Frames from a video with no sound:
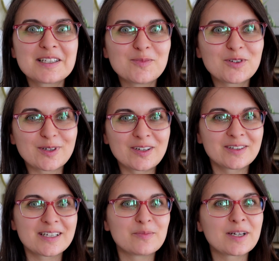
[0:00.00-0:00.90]
me,
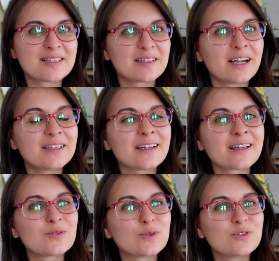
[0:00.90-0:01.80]
recognize my style,
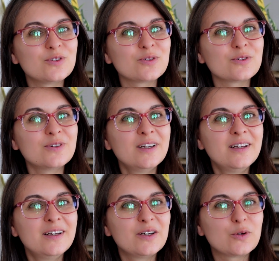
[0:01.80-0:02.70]
and want to
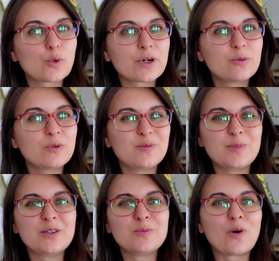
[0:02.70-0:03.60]
work with
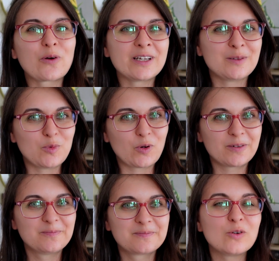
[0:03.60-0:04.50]
me more and more.